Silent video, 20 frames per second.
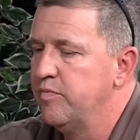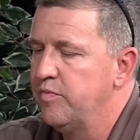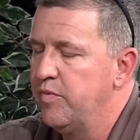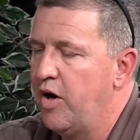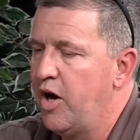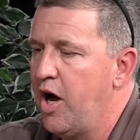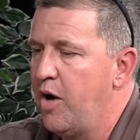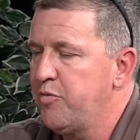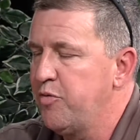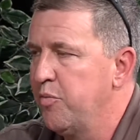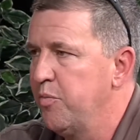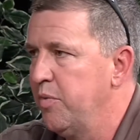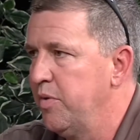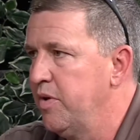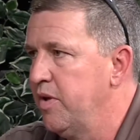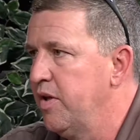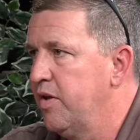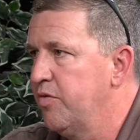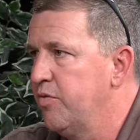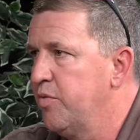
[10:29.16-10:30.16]

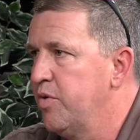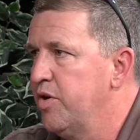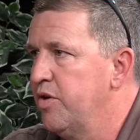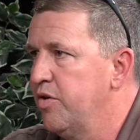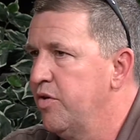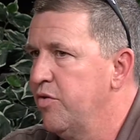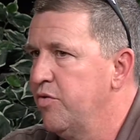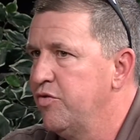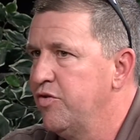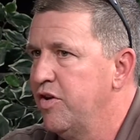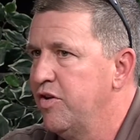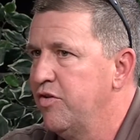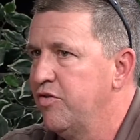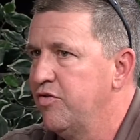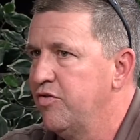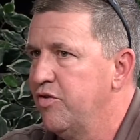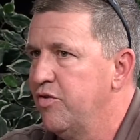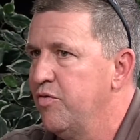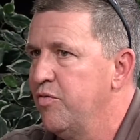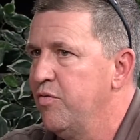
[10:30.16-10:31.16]
optimally 3 negotiators.
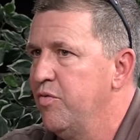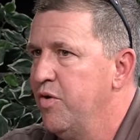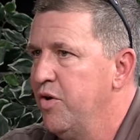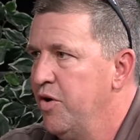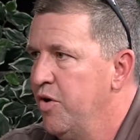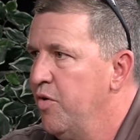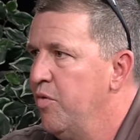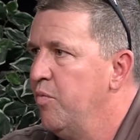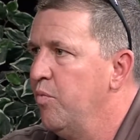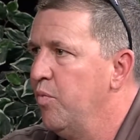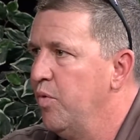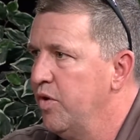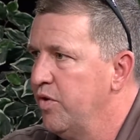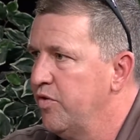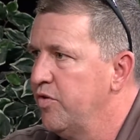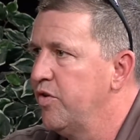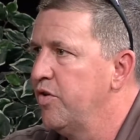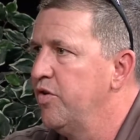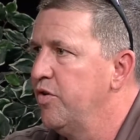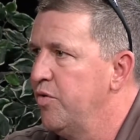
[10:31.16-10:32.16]
So
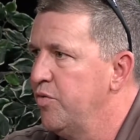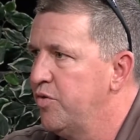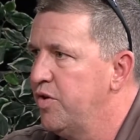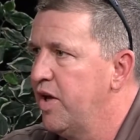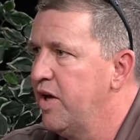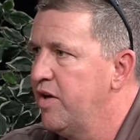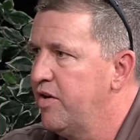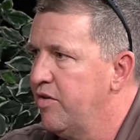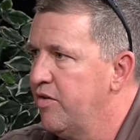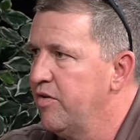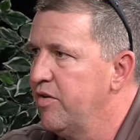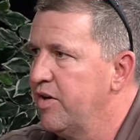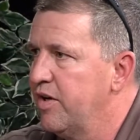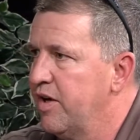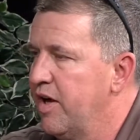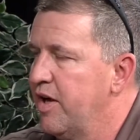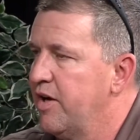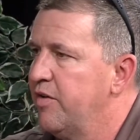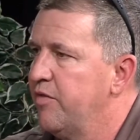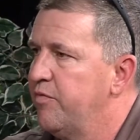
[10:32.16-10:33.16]
one's a note taker and
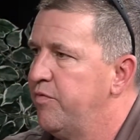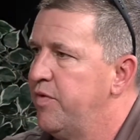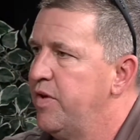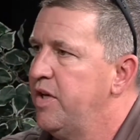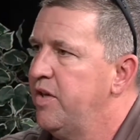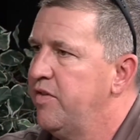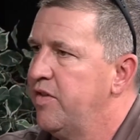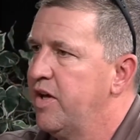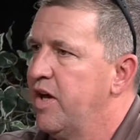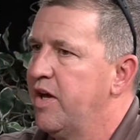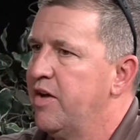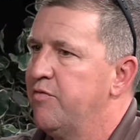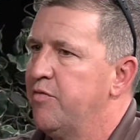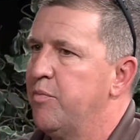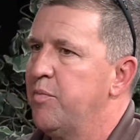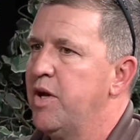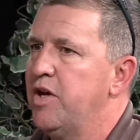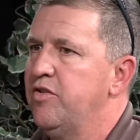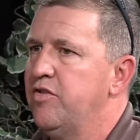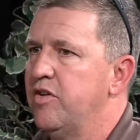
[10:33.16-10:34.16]
kind of feeding the guy
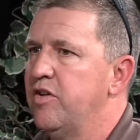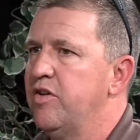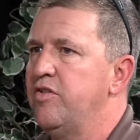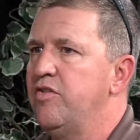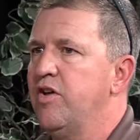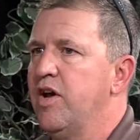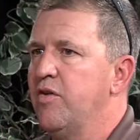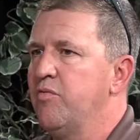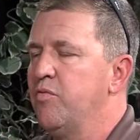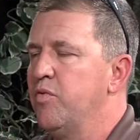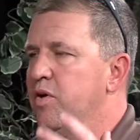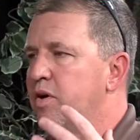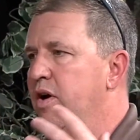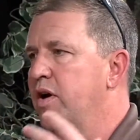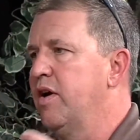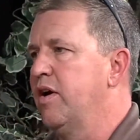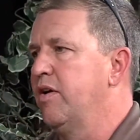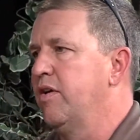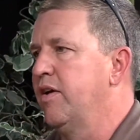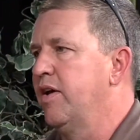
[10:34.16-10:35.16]
information, and you have one
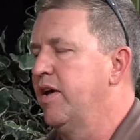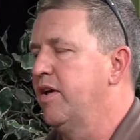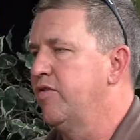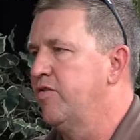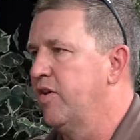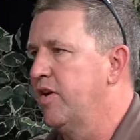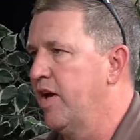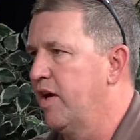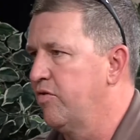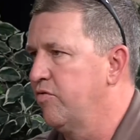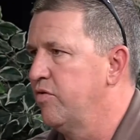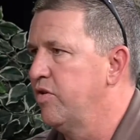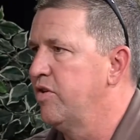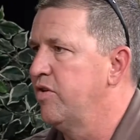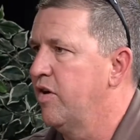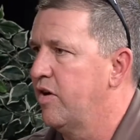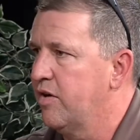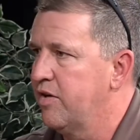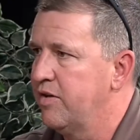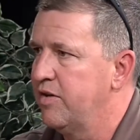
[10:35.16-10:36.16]
guy on a headset actually
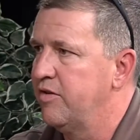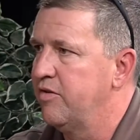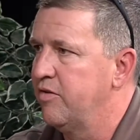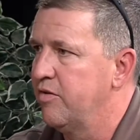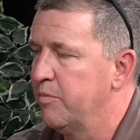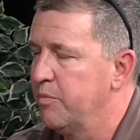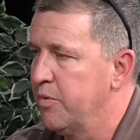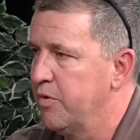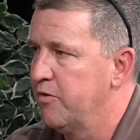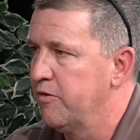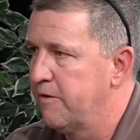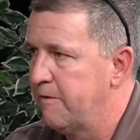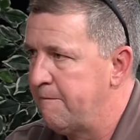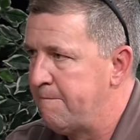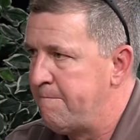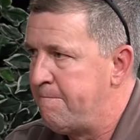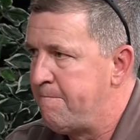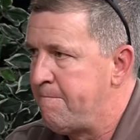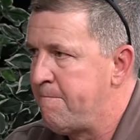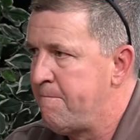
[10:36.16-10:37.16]
talking to the person,
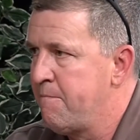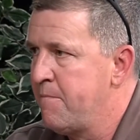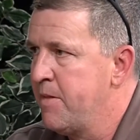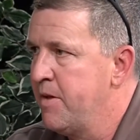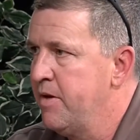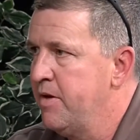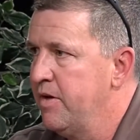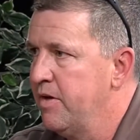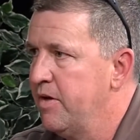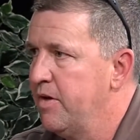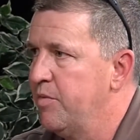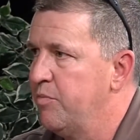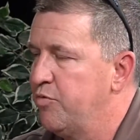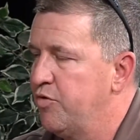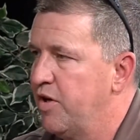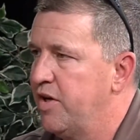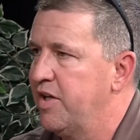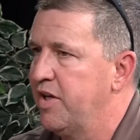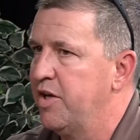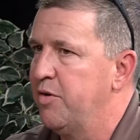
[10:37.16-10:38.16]

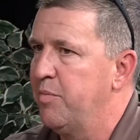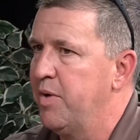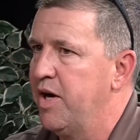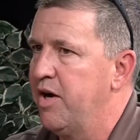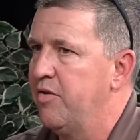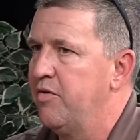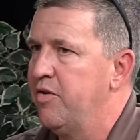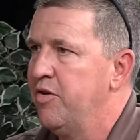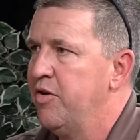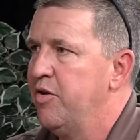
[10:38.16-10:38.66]
trying to get them out.